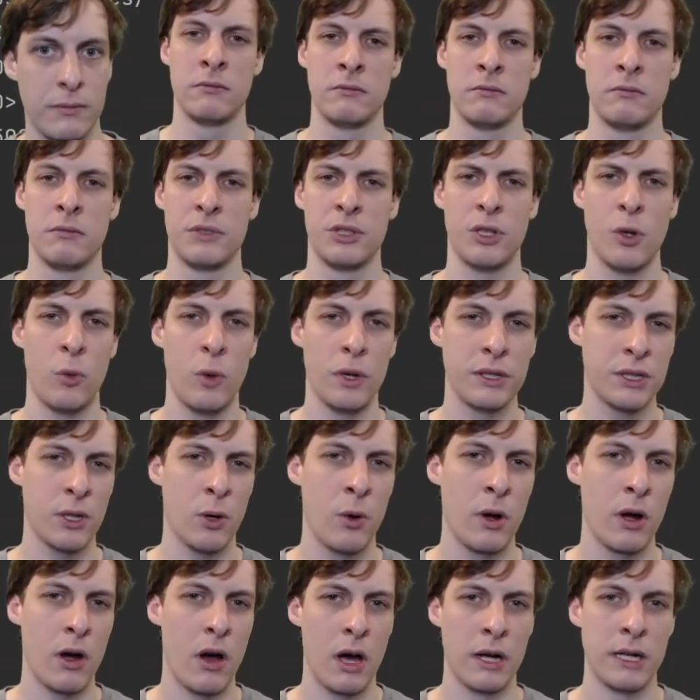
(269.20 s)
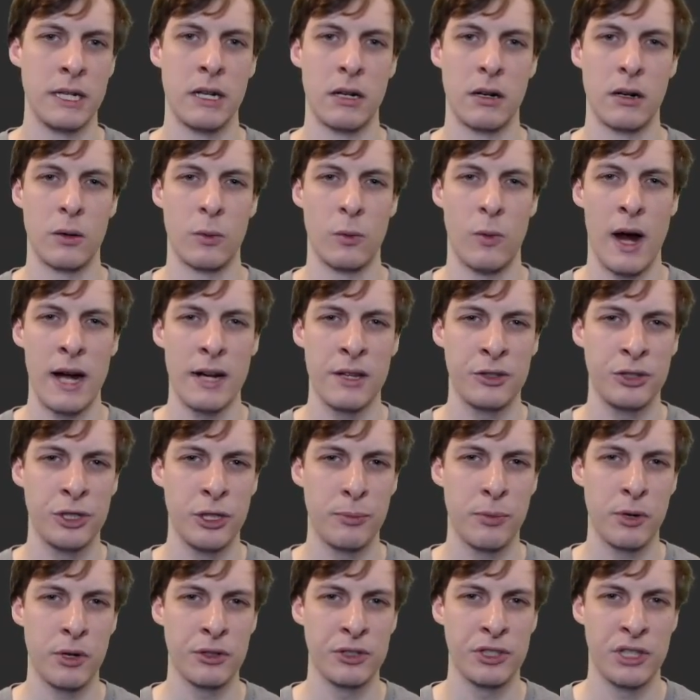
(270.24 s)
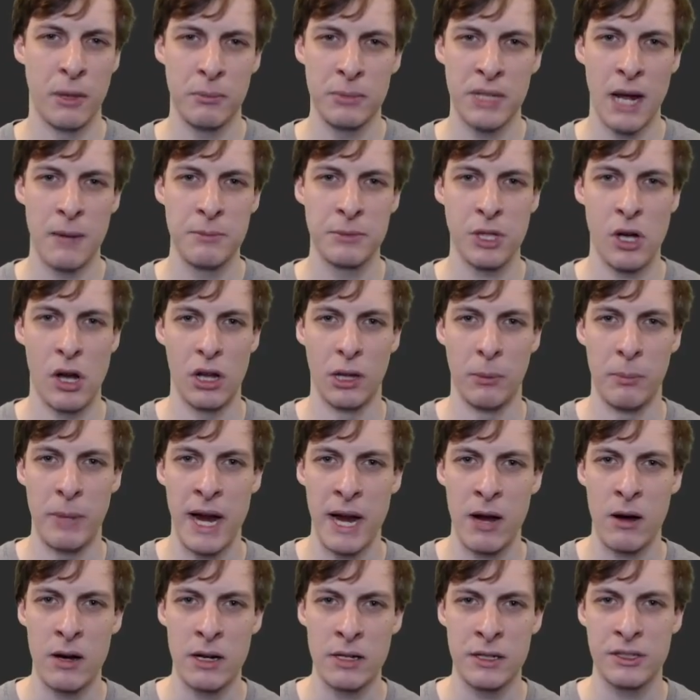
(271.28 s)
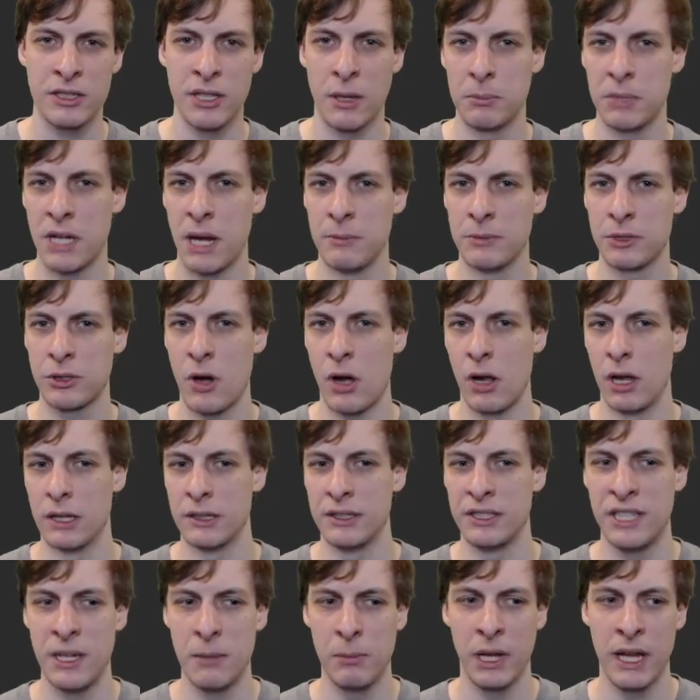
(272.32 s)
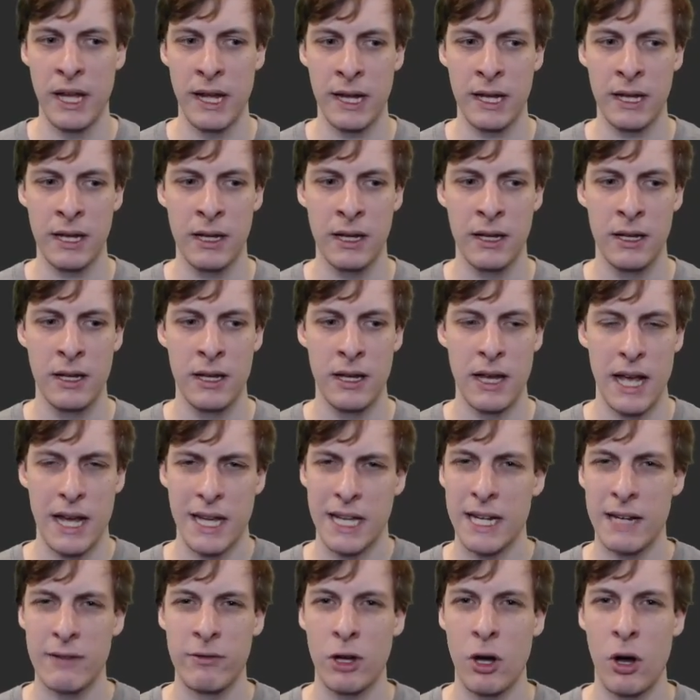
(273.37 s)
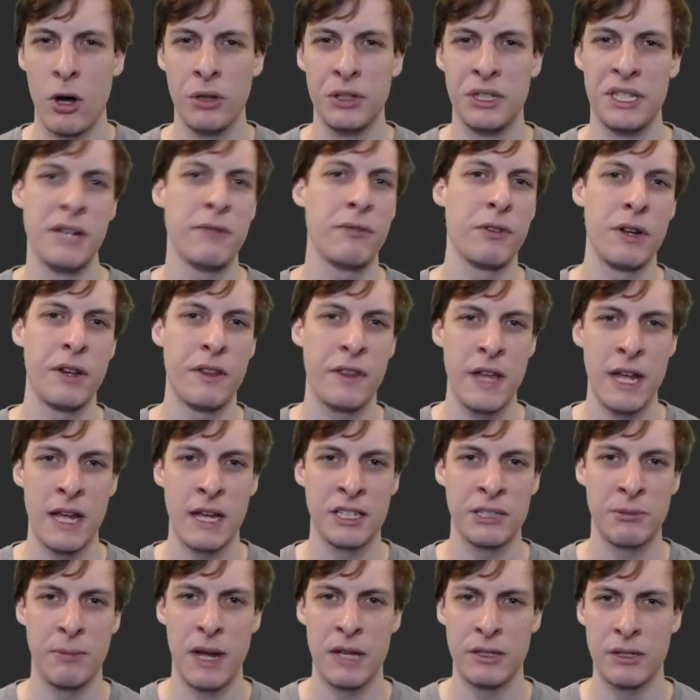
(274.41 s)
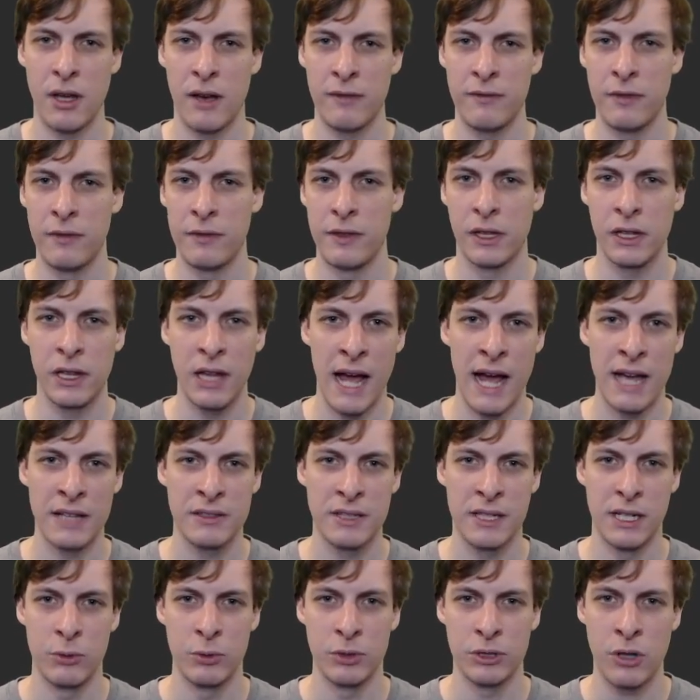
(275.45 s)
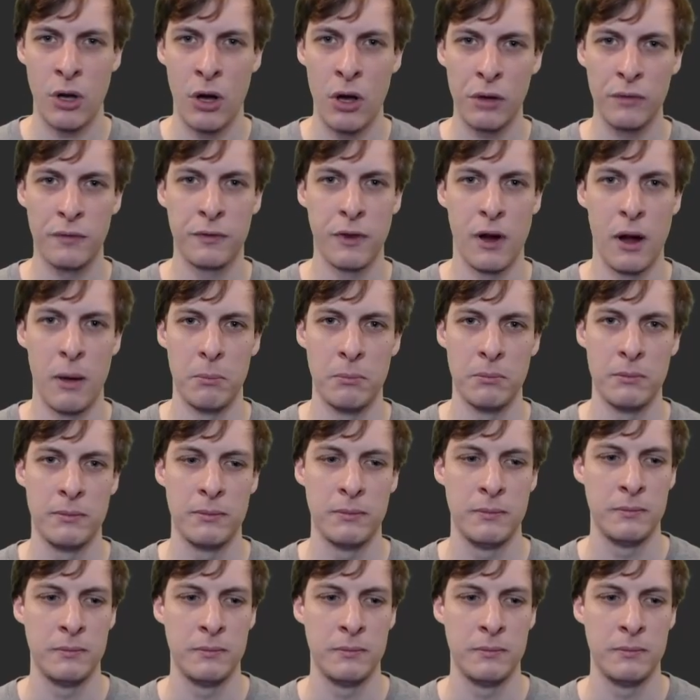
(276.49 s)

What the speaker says: So what's going on here? Why does super sometimes call a parent, sometimes call a sibling? It could even call different things based off of the class that it was called from.